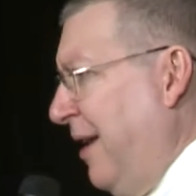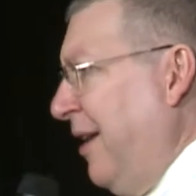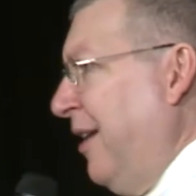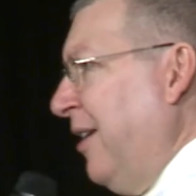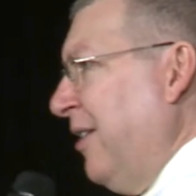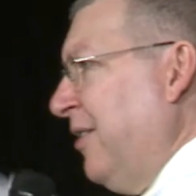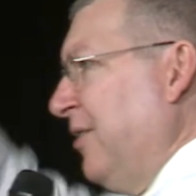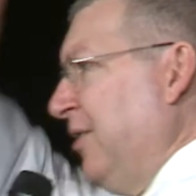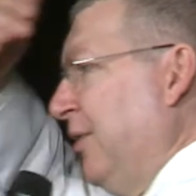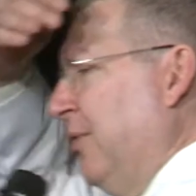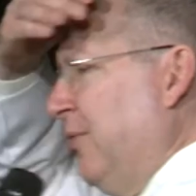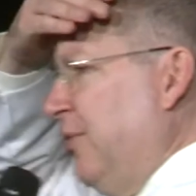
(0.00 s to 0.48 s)

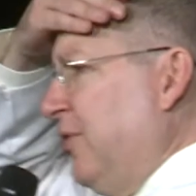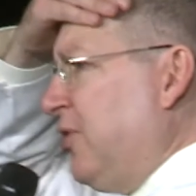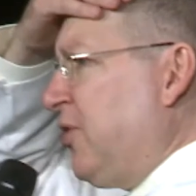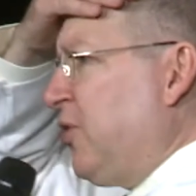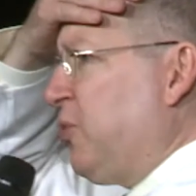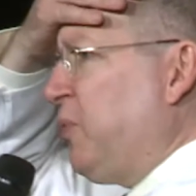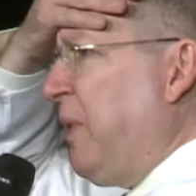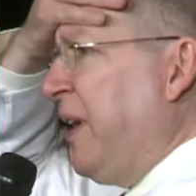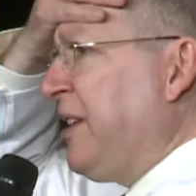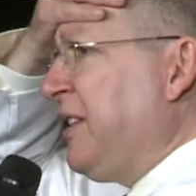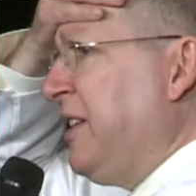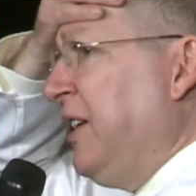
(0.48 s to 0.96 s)
You know,
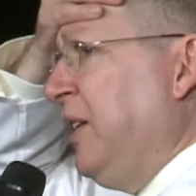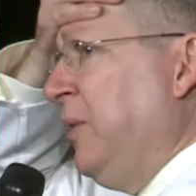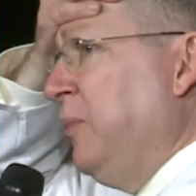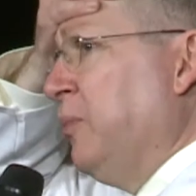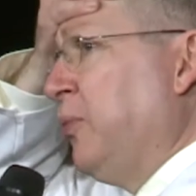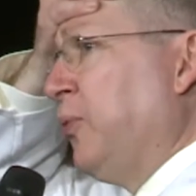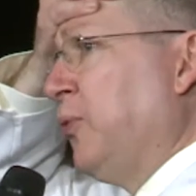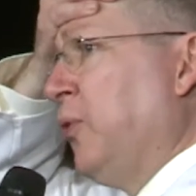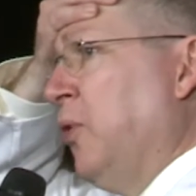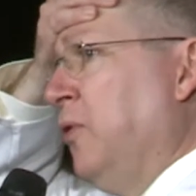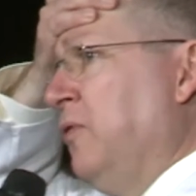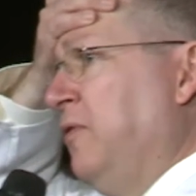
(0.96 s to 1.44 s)
sweating
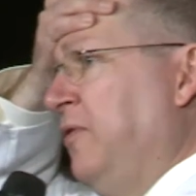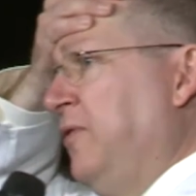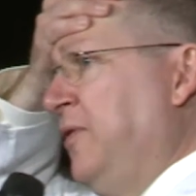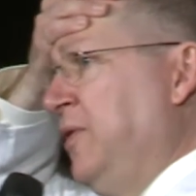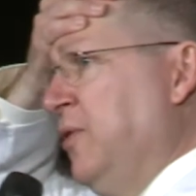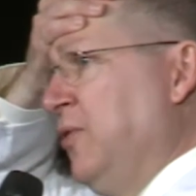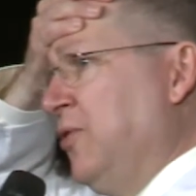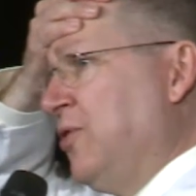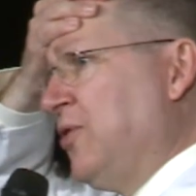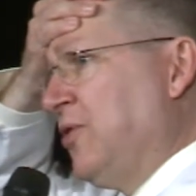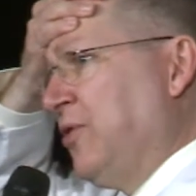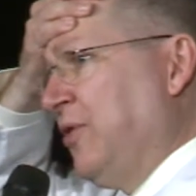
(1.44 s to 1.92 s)

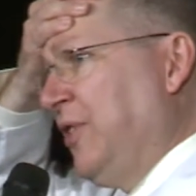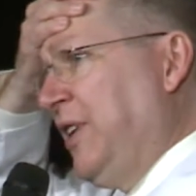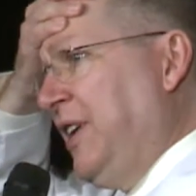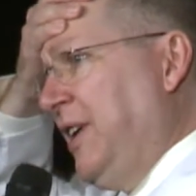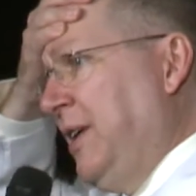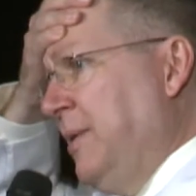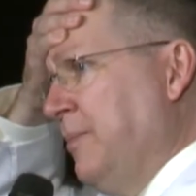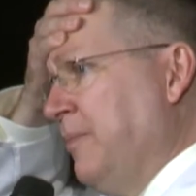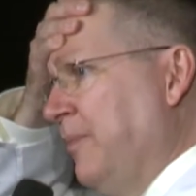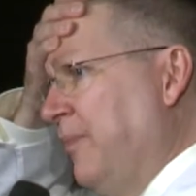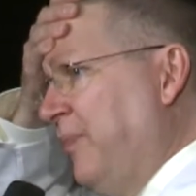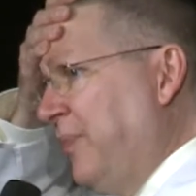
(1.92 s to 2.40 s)

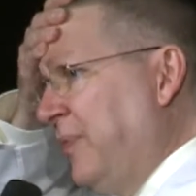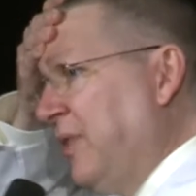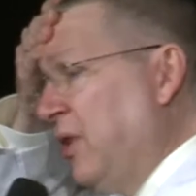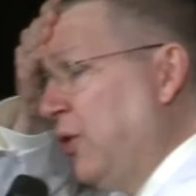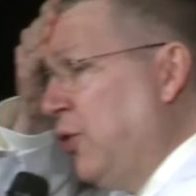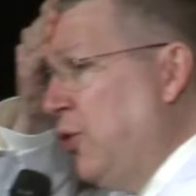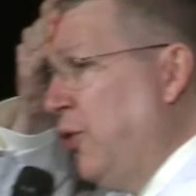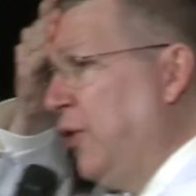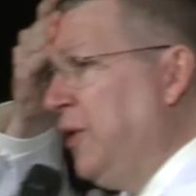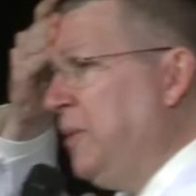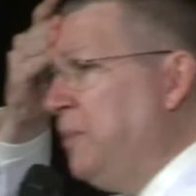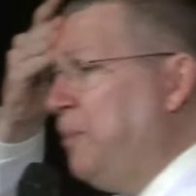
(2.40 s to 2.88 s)
profusely,
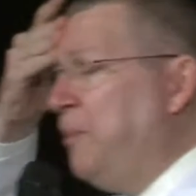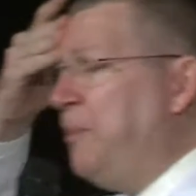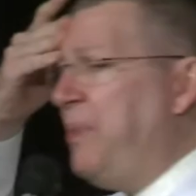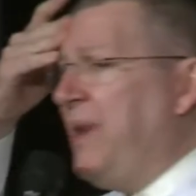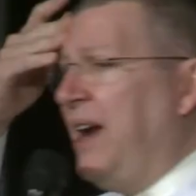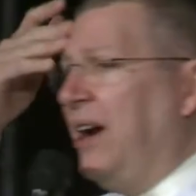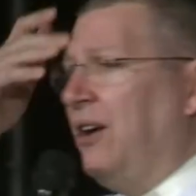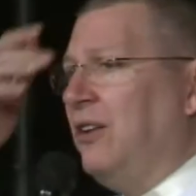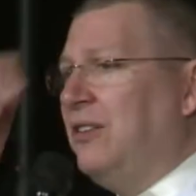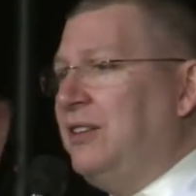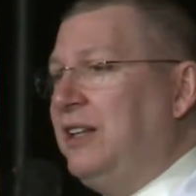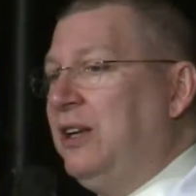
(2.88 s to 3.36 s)
could
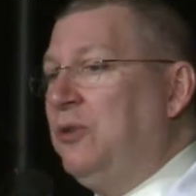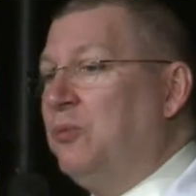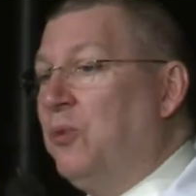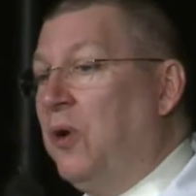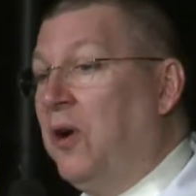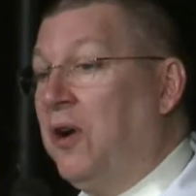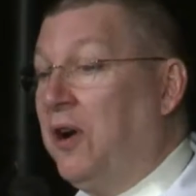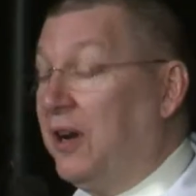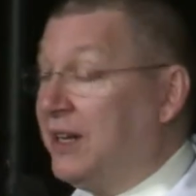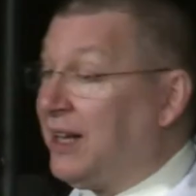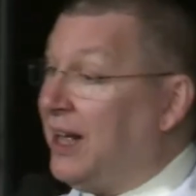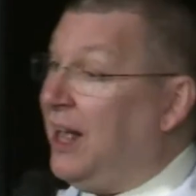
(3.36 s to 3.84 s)
barely
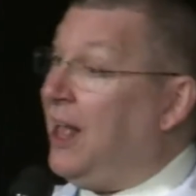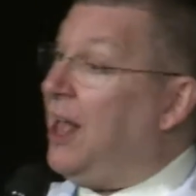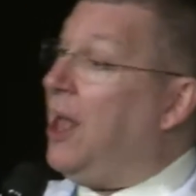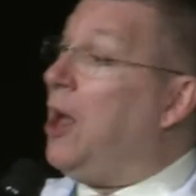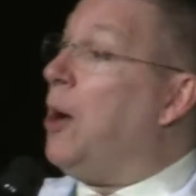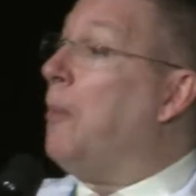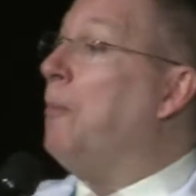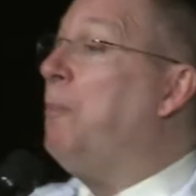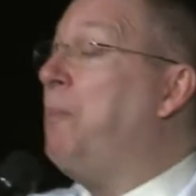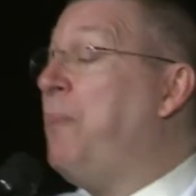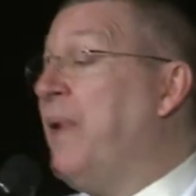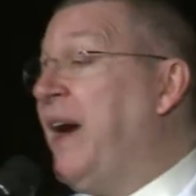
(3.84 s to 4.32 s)
walk,
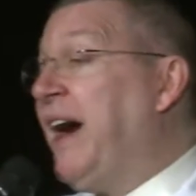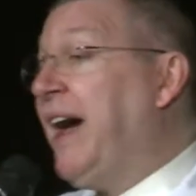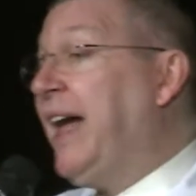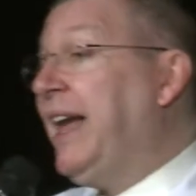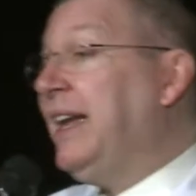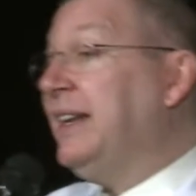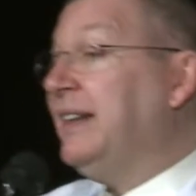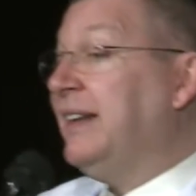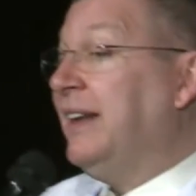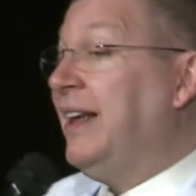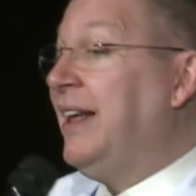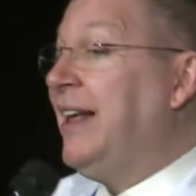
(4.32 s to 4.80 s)

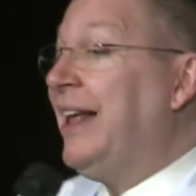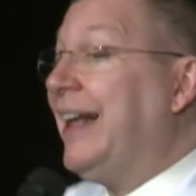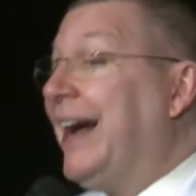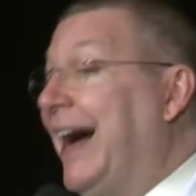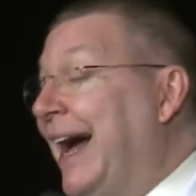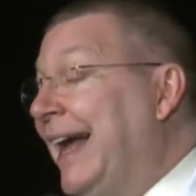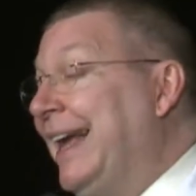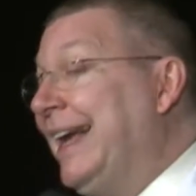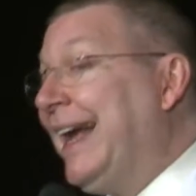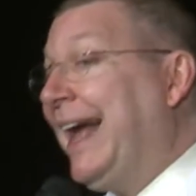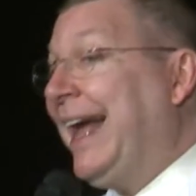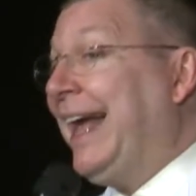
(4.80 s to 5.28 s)
but
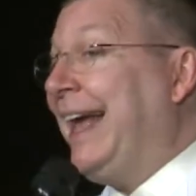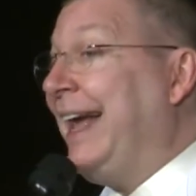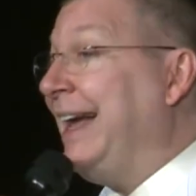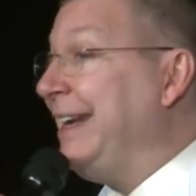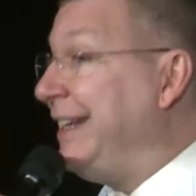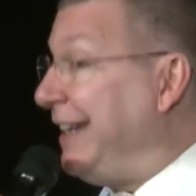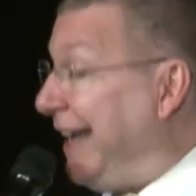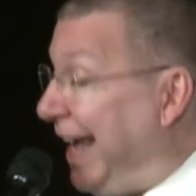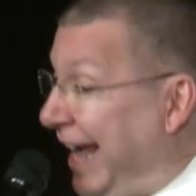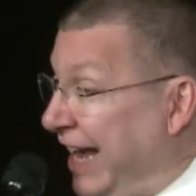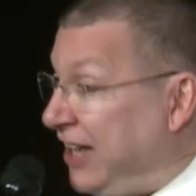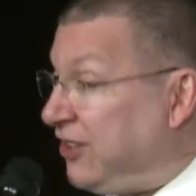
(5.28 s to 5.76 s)
I
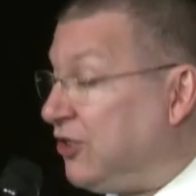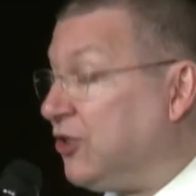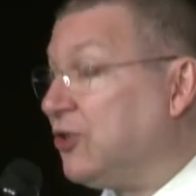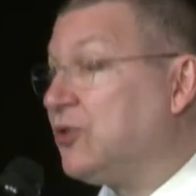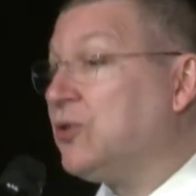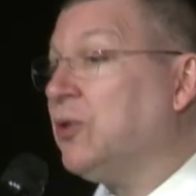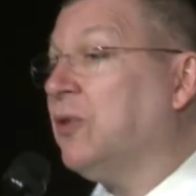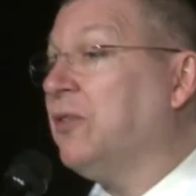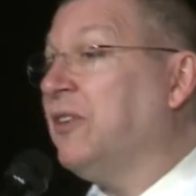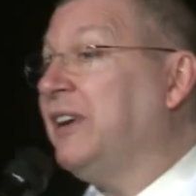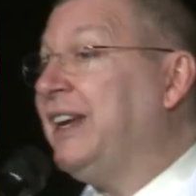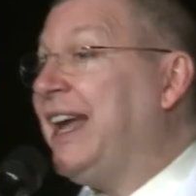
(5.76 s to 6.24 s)
had a
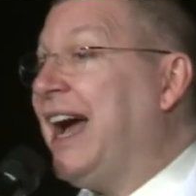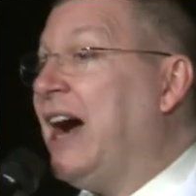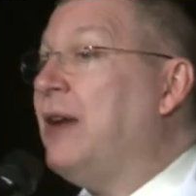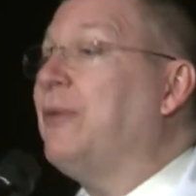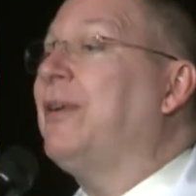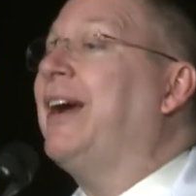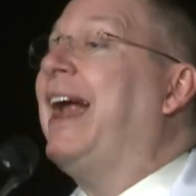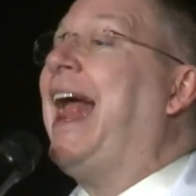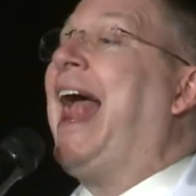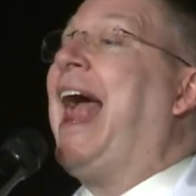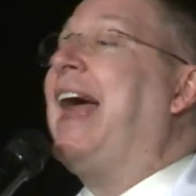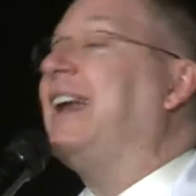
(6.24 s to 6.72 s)
story
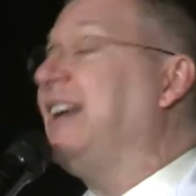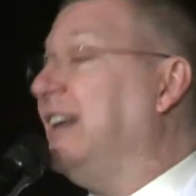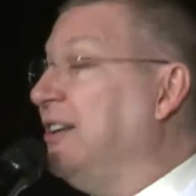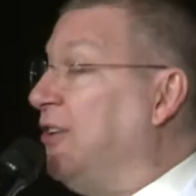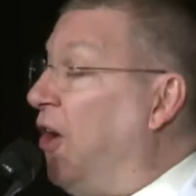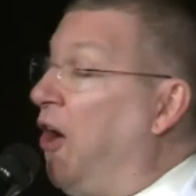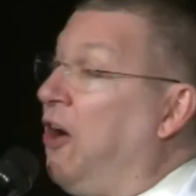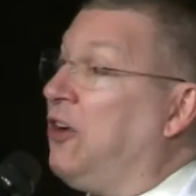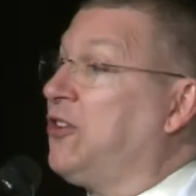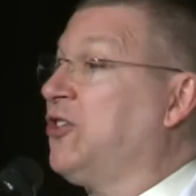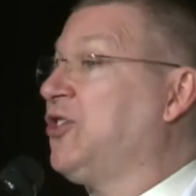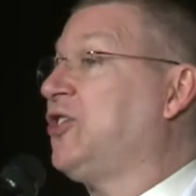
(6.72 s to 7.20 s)
hour and
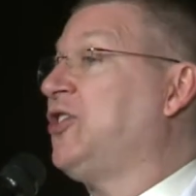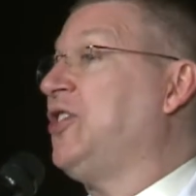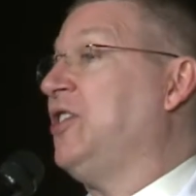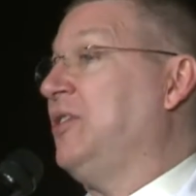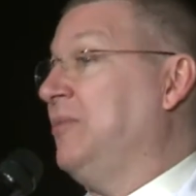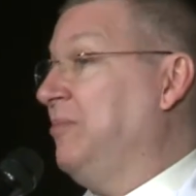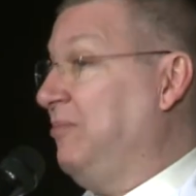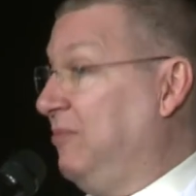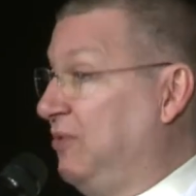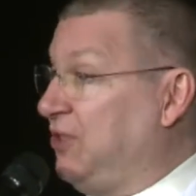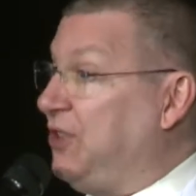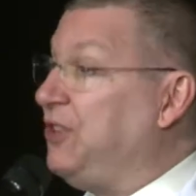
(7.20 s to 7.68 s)
an
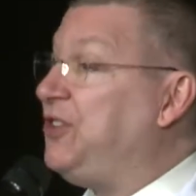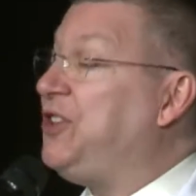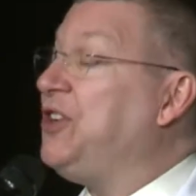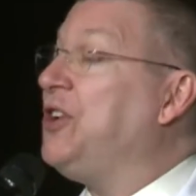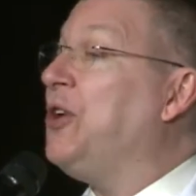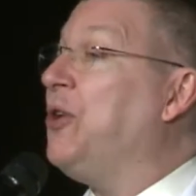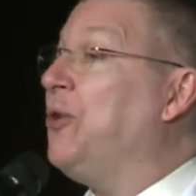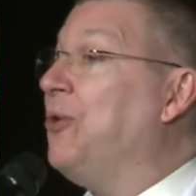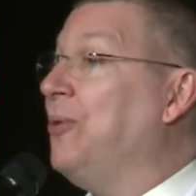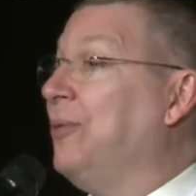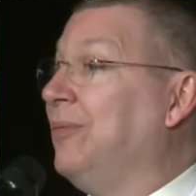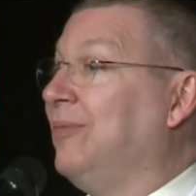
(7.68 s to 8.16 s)
auction to
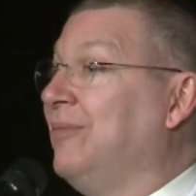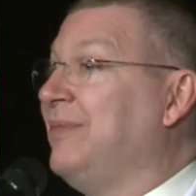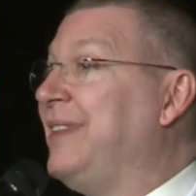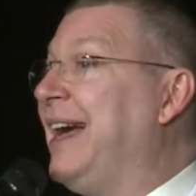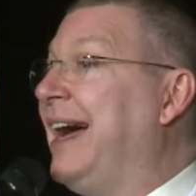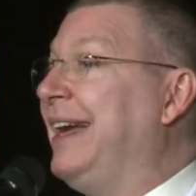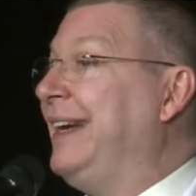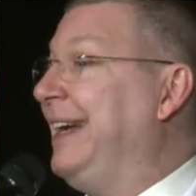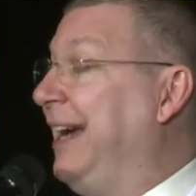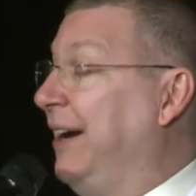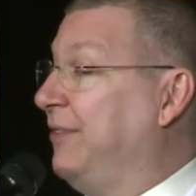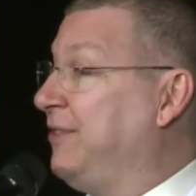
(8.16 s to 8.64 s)
do
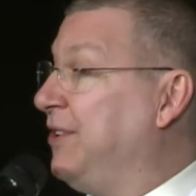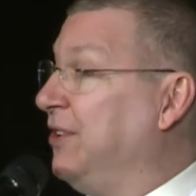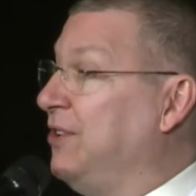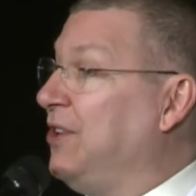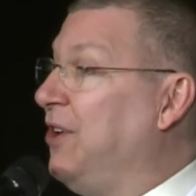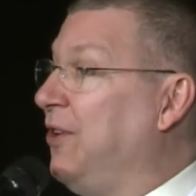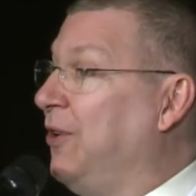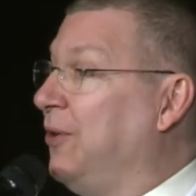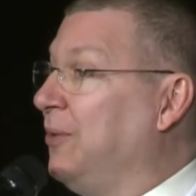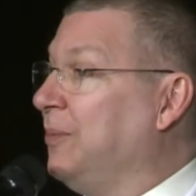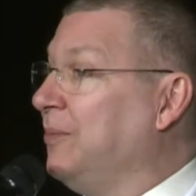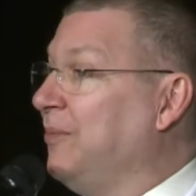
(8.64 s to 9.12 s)
that
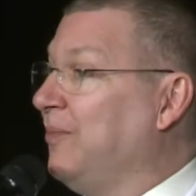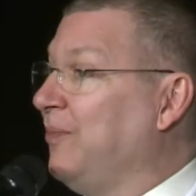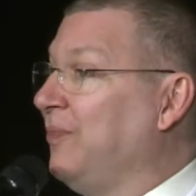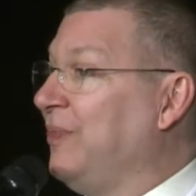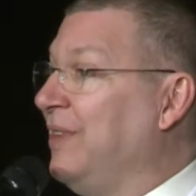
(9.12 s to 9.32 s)
afternoon.